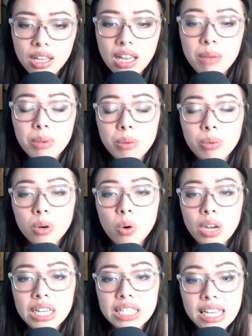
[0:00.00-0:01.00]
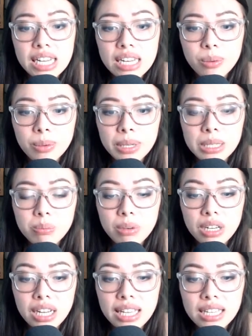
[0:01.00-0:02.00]
I mean, we're quite dead anyways, but
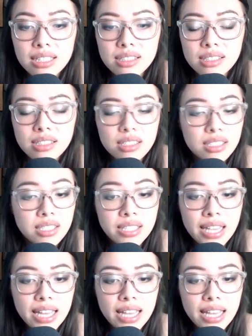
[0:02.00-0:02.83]
I guess Ted